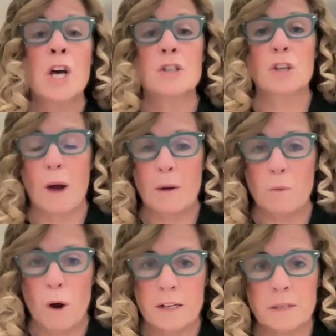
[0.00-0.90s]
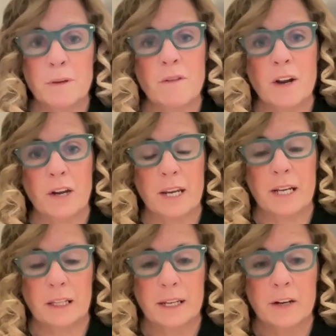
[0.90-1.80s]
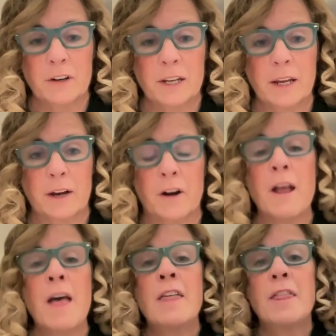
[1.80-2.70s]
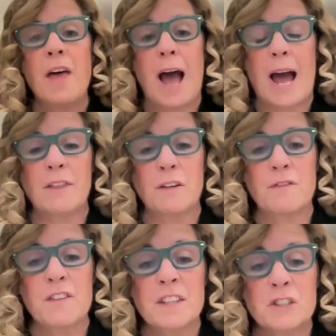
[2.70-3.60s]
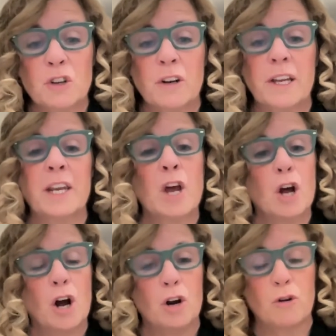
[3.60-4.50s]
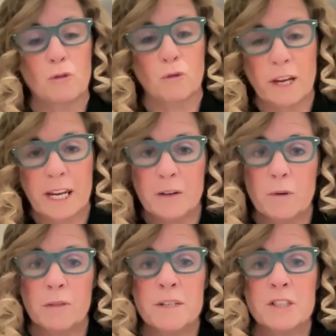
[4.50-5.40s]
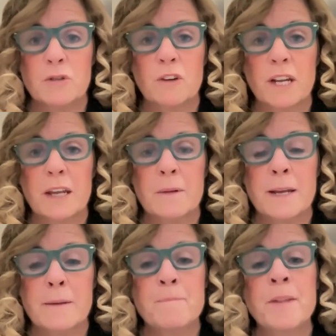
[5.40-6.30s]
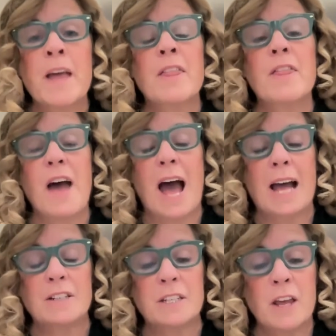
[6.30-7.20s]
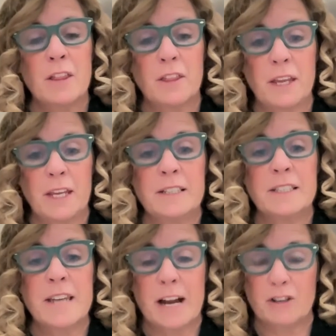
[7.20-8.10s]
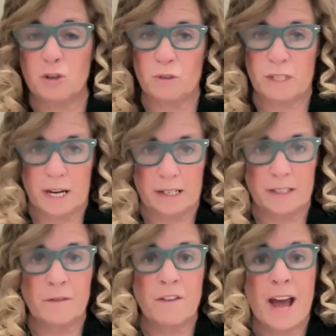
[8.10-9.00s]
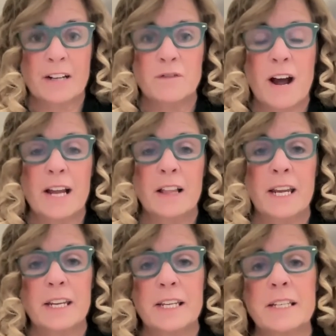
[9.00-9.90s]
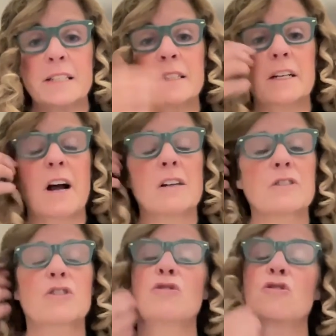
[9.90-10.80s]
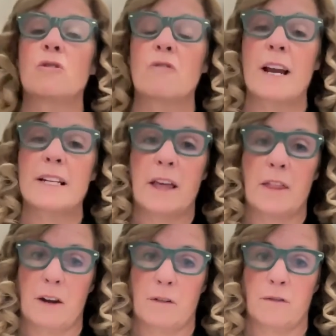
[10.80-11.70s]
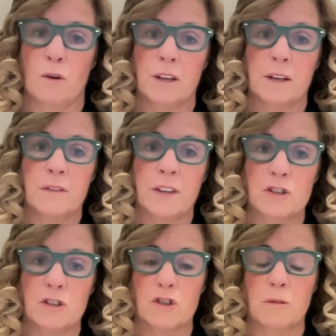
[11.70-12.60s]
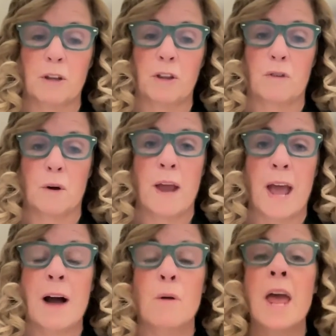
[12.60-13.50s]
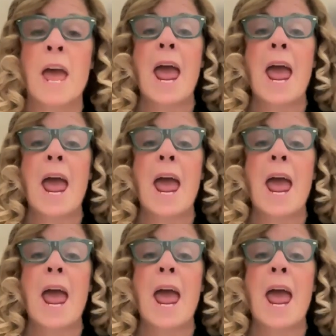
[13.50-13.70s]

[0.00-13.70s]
So I want to be very clear here that the Fifth Circuit agreed with Mr. Rahimi that the statute does in fact violate his constitutional rights, and therefore the conviction should be thrown out.